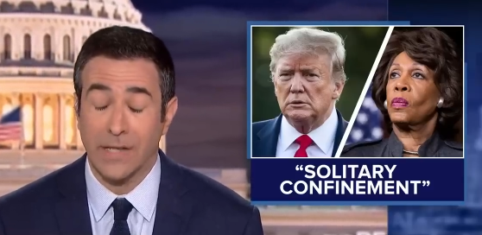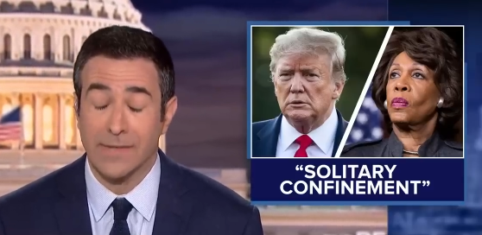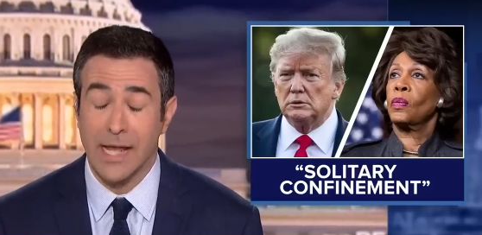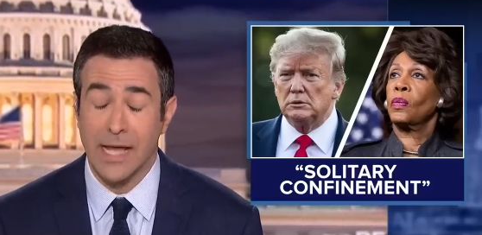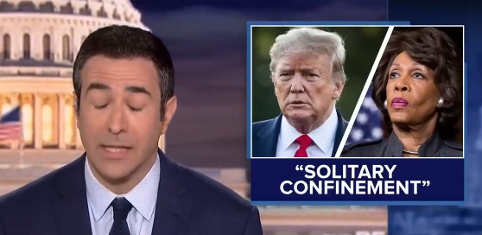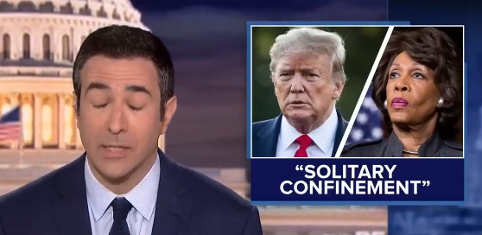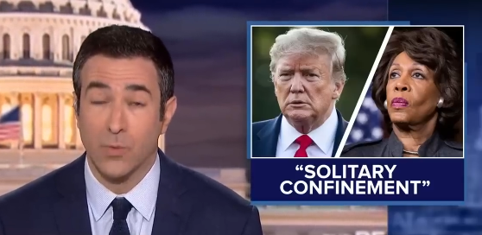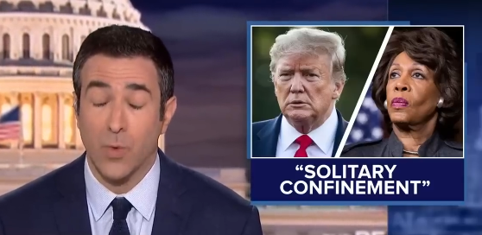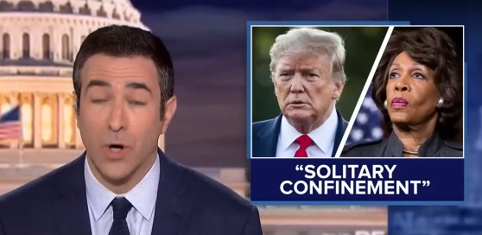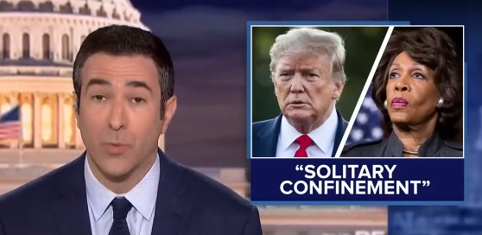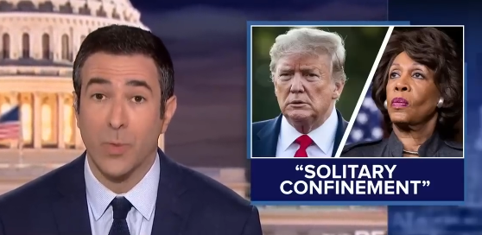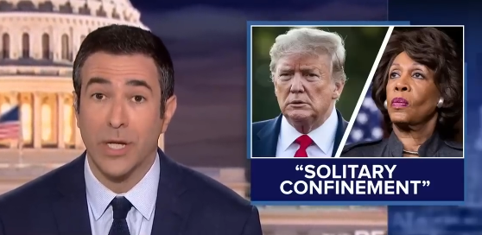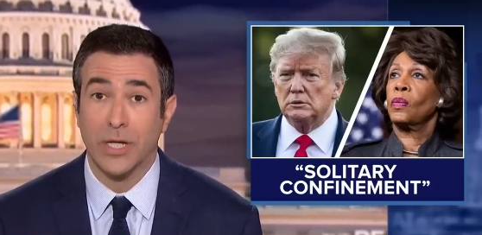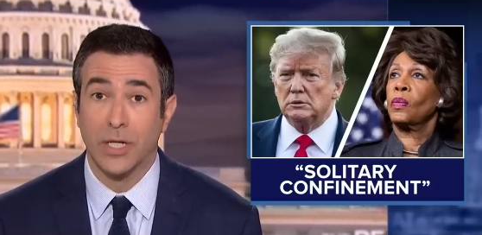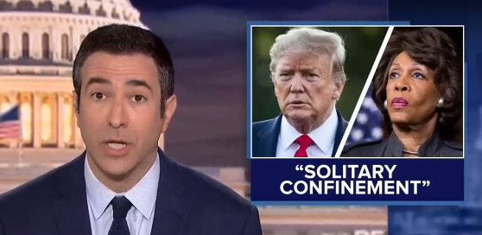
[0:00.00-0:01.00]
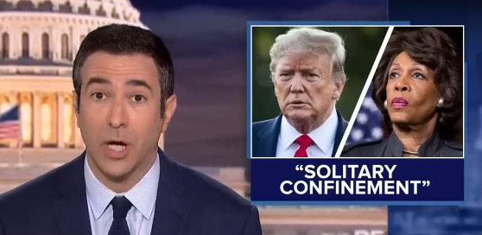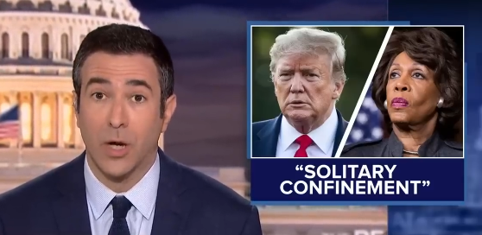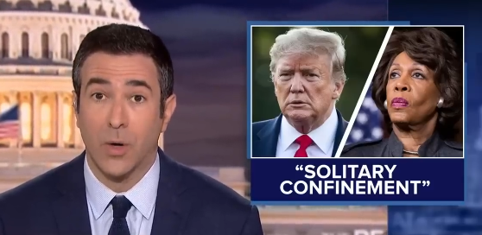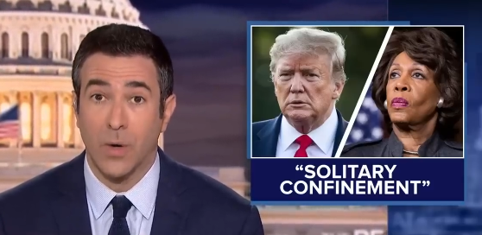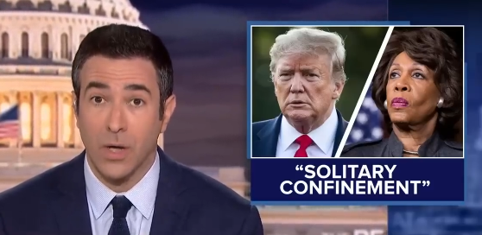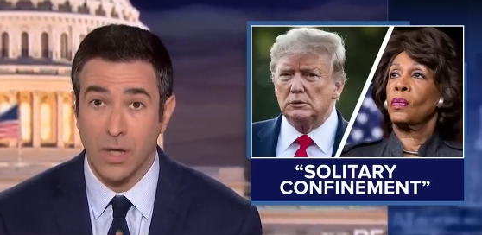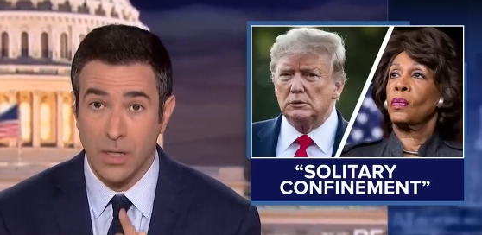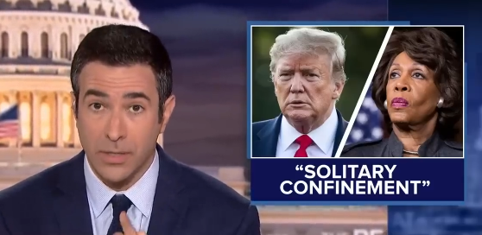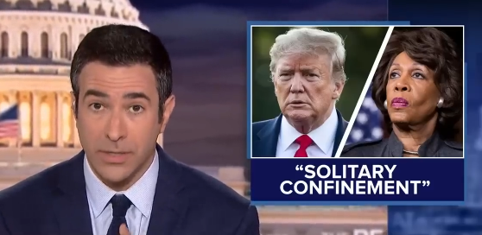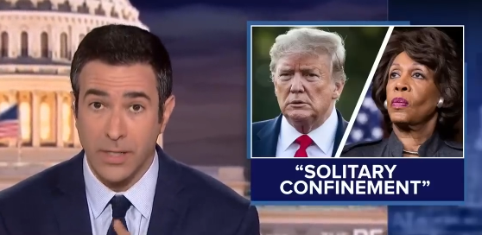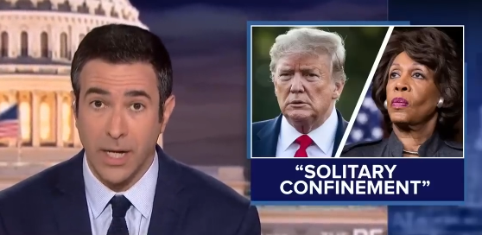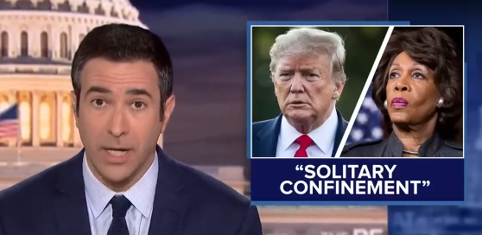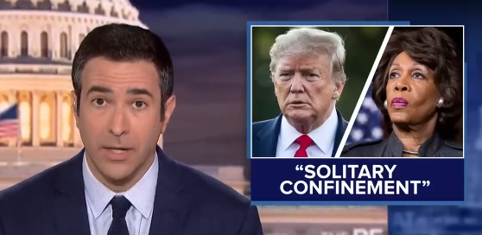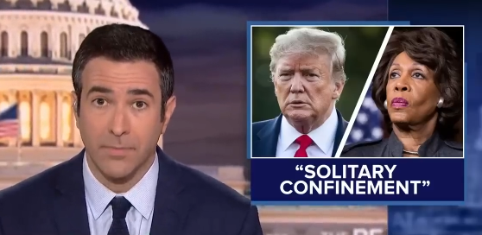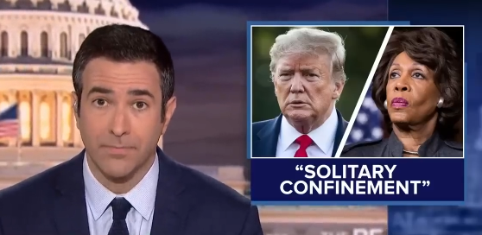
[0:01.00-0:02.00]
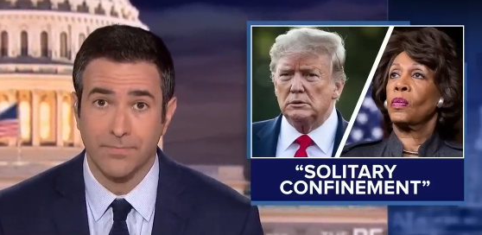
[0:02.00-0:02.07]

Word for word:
Speaker 1: exactly one week ago tonight.